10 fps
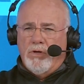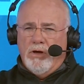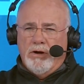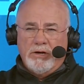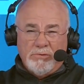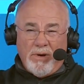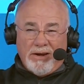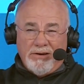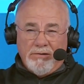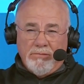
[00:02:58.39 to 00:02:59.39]

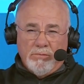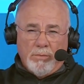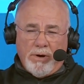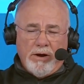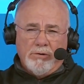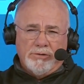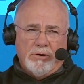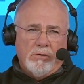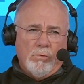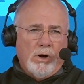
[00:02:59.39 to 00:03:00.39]
unexpected repairs
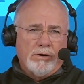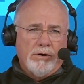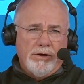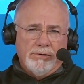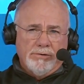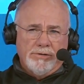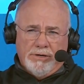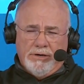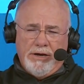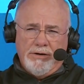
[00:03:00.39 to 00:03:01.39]
are water
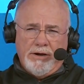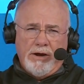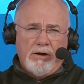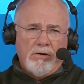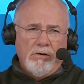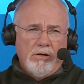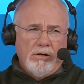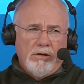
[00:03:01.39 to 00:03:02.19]
heaters and heat and air